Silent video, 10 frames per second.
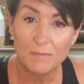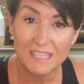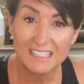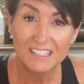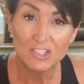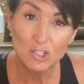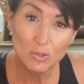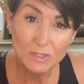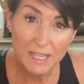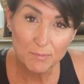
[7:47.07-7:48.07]
This is
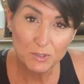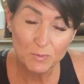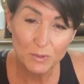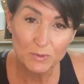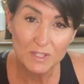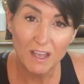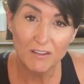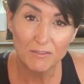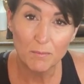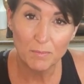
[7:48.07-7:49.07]
2 tablespoons
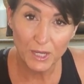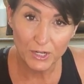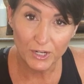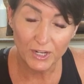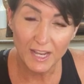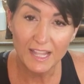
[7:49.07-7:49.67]
of butter,